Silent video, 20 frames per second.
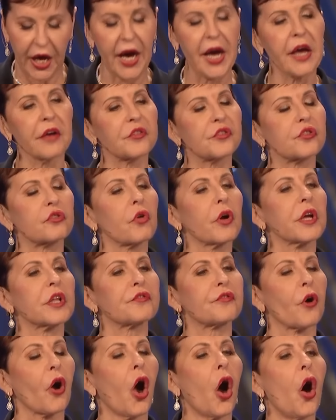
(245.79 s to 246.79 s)
I have
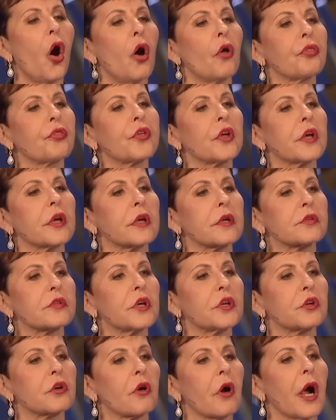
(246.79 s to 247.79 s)
strength for all things
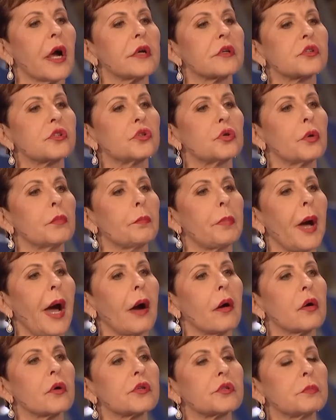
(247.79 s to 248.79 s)
in Christ who
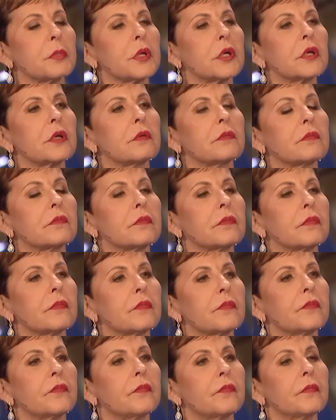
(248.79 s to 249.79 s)
empowers me.
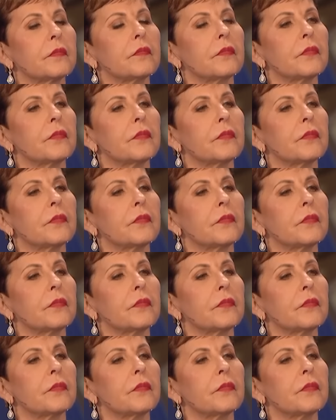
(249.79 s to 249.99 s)
Right.